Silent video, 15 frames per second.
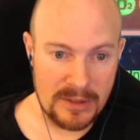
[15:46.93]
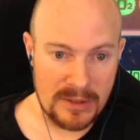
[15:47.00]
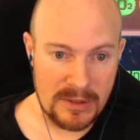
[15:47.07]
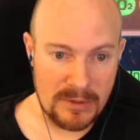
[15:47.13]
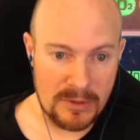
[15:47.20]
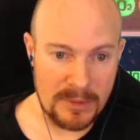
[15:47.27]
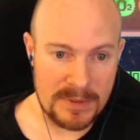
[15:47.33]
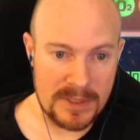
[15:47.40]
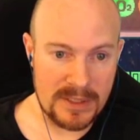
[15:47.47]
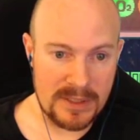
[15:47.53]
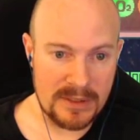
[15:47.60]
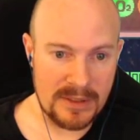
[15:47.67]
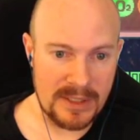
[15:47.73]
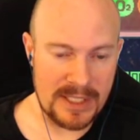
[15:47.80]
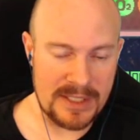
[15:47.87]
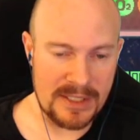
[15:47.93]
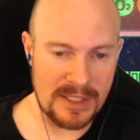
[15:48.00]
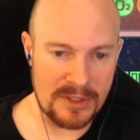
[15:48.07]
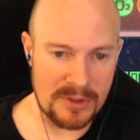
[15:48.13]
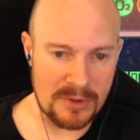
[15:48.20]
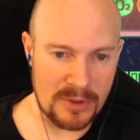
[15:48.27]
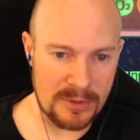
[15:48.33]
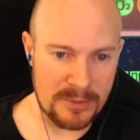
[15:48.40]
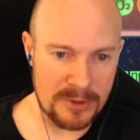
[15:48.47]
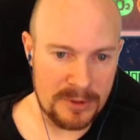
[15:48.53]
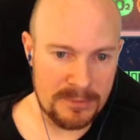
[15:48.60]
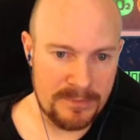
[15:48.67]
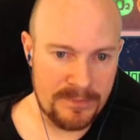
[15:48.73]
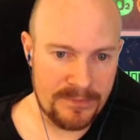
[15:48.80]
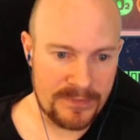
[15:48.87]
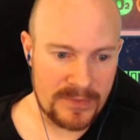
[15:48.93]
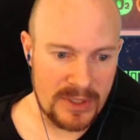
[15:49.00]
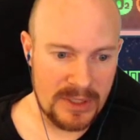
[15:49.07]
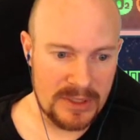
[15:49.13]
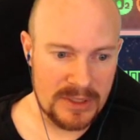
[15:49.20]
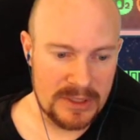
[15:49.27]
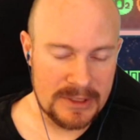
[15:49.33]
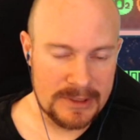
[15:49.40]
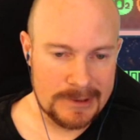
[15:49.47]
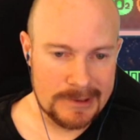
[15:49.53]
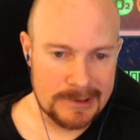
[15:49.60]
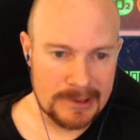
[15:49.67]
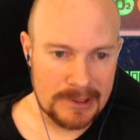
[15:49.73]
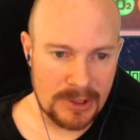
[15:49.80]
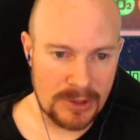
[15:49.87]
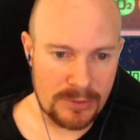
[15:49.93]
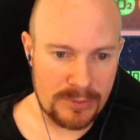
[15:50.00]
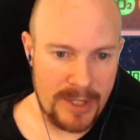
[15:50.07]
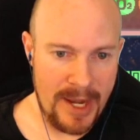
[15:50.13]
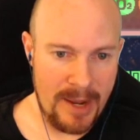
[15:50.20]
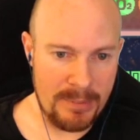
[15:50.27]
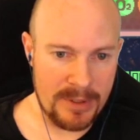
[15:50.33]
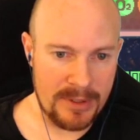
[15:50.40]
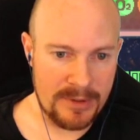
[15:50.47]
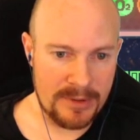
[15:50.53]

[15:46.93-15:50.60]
Whoops, that's not the door room. Crap.